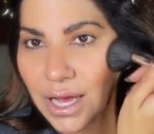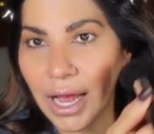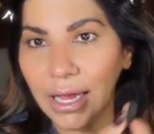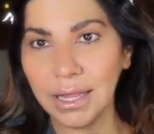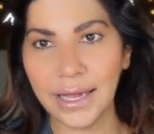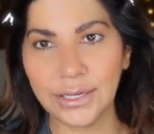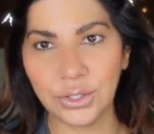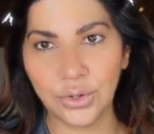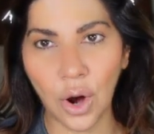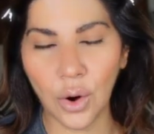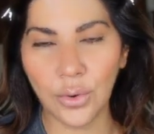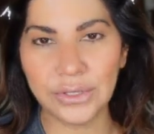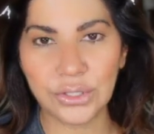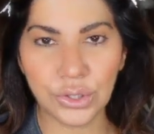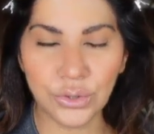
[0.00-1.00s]
I like to
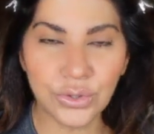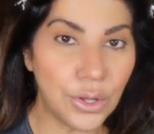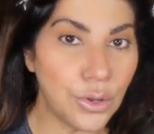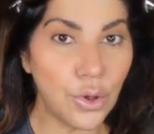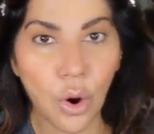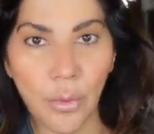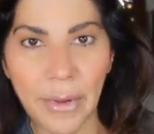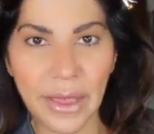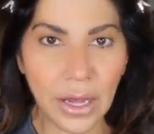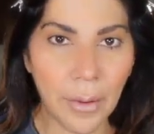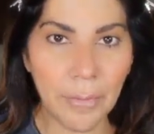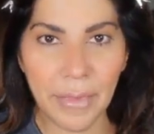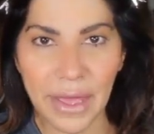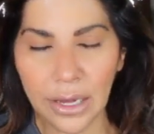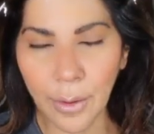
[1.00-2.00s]
always do the no
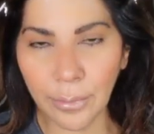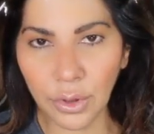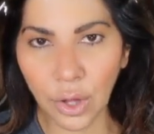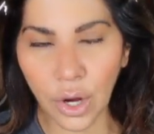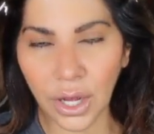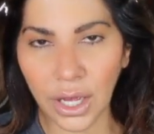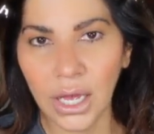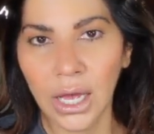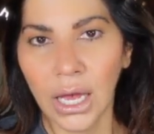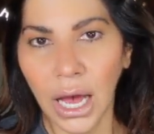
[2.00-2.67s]
makeup makeup look